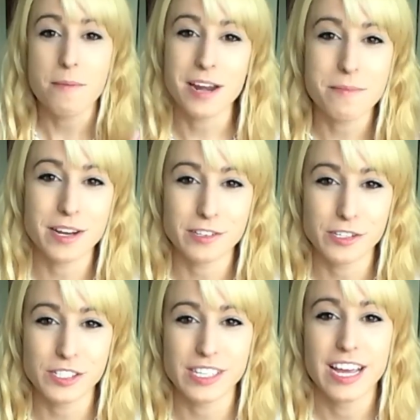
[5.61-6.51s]
Hi Bunny
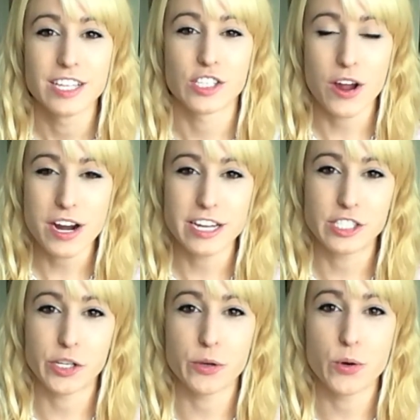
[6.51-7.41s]
Bundles!
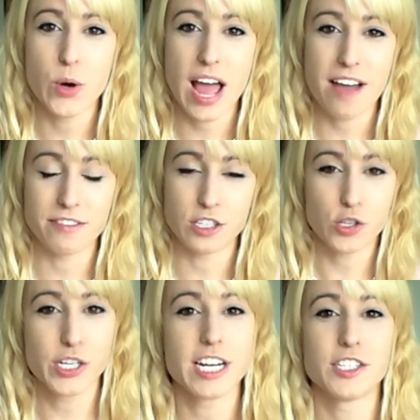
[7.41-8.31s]
Sorry to have the
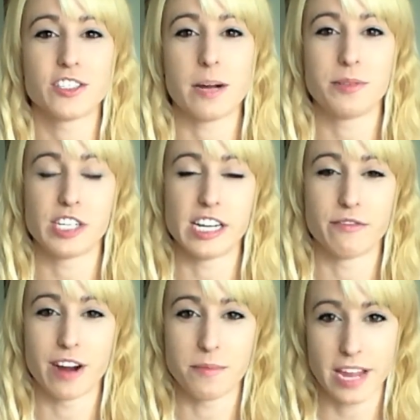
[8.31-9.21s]
short
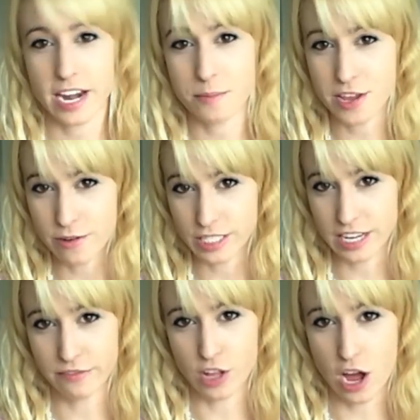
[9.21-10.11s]
interruption from the Anime
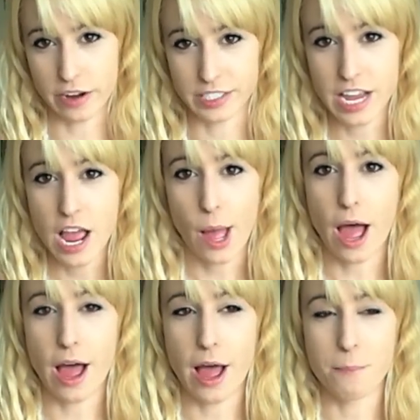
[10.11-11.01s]
USA vlogs,
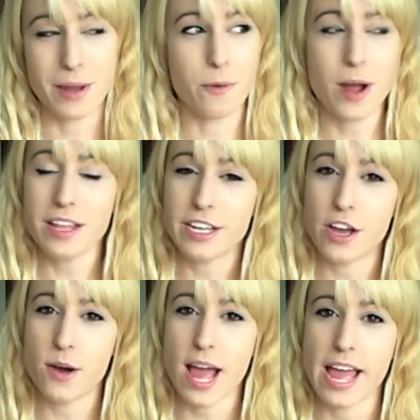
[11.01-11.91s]
but a while
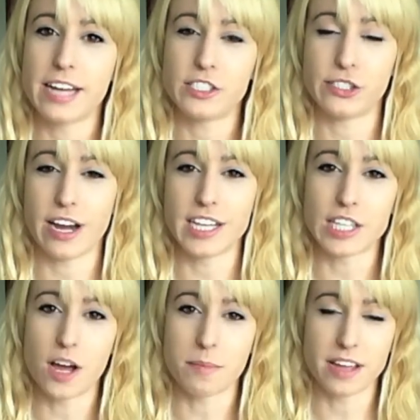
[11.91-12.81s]
ago I asked you
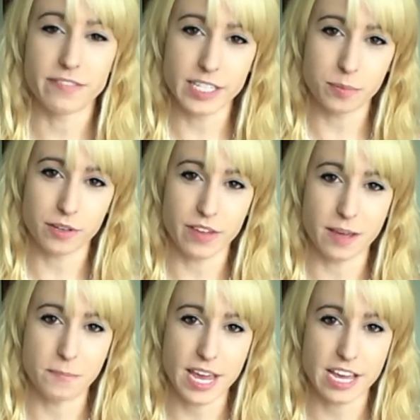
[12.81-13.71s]
guys on my Facebook
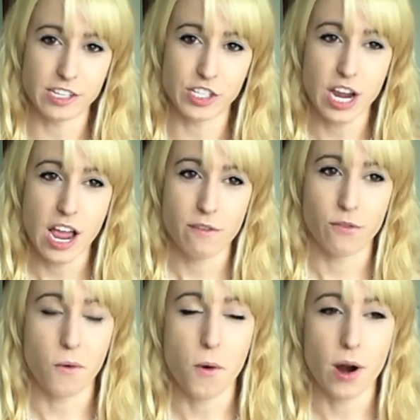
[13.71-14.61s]
fan page
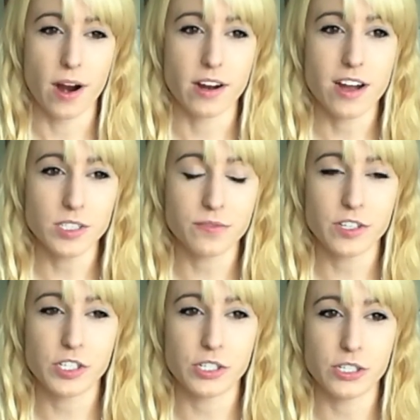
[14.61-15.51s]
for
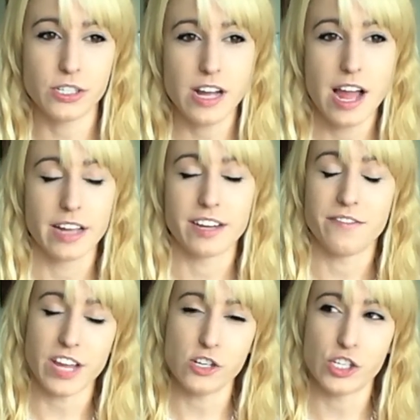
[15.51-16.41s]
controversial
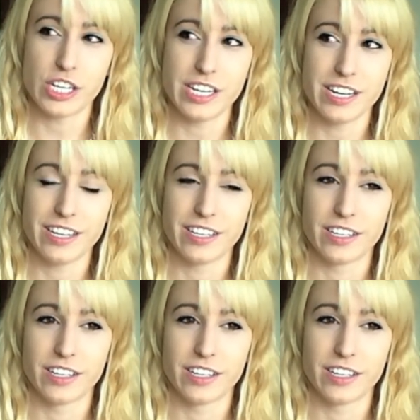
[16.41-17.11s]
convention